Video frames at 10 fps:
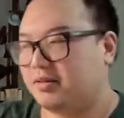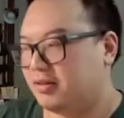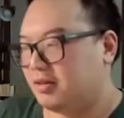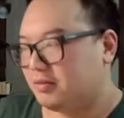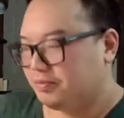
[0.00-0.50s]

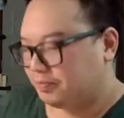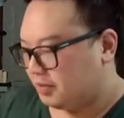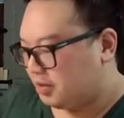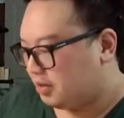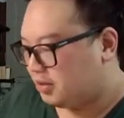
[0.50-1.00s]
you know,
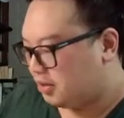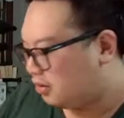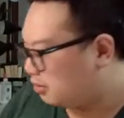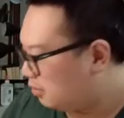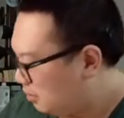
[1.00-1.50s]
to each their
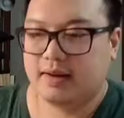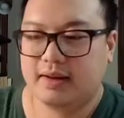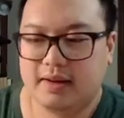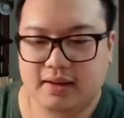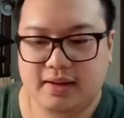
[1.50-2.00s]
own.
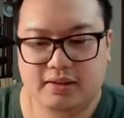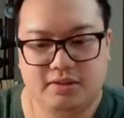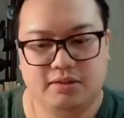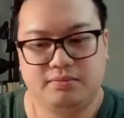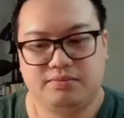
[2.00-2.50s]
Yeah,
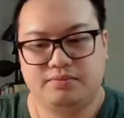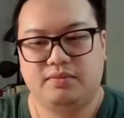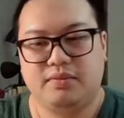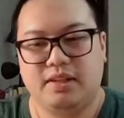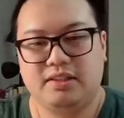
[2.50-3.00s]
so
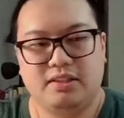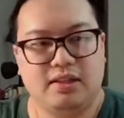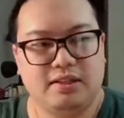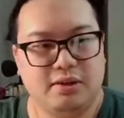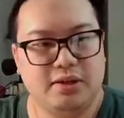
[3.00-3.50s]

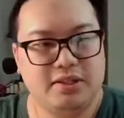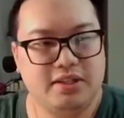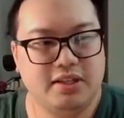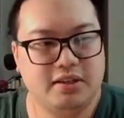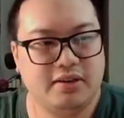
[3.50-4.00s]
that's how I
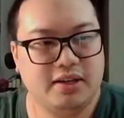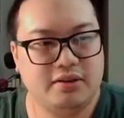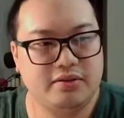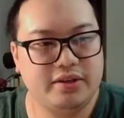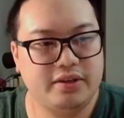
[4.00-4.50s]
see it. You
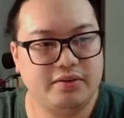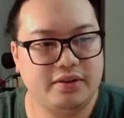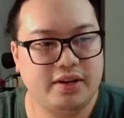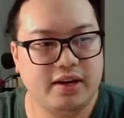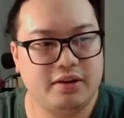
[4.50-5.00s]
got 3
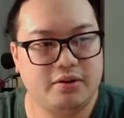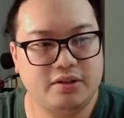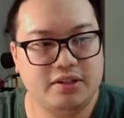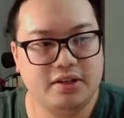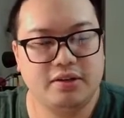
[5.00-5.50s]
different
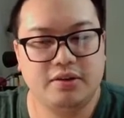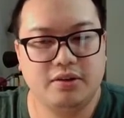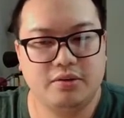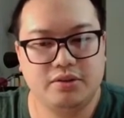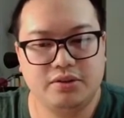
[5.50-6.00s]
categories that you can
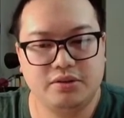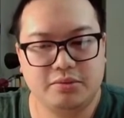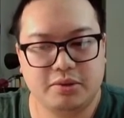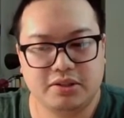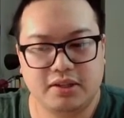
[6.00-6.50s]
go into and
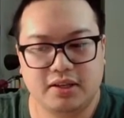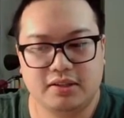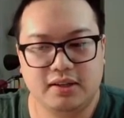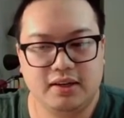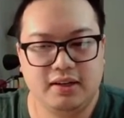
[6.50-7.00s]

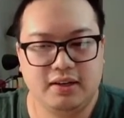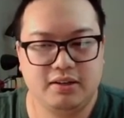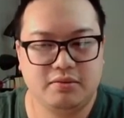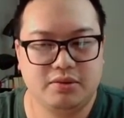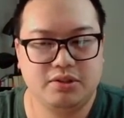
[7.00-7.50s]
specialize, and
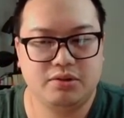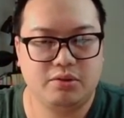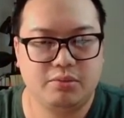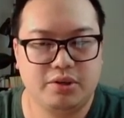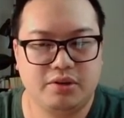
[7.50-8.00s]
then once I
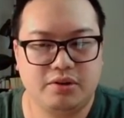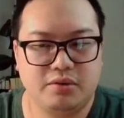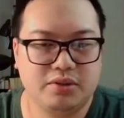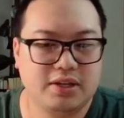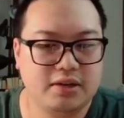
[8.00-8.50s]
grow
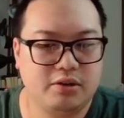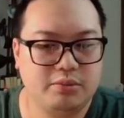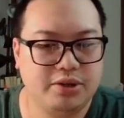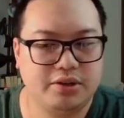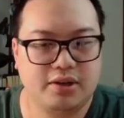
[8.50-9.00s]

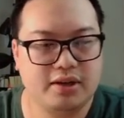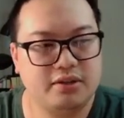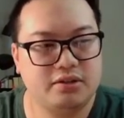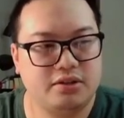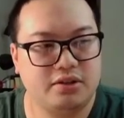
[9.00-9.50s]
bigger, I
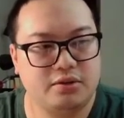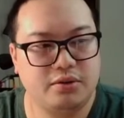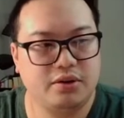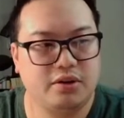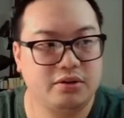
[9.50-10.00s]
can start
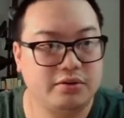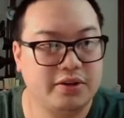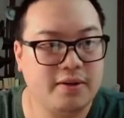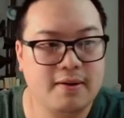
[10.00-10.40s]
doing all 3,